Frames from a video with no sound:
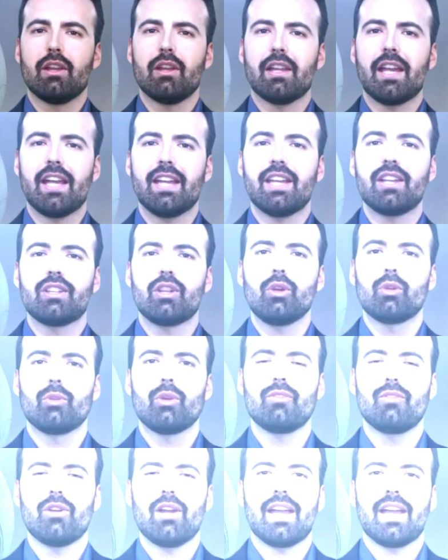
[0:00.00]

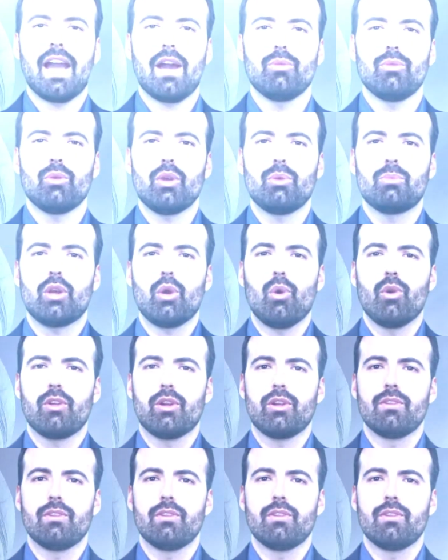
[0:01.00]
82% hammering the over.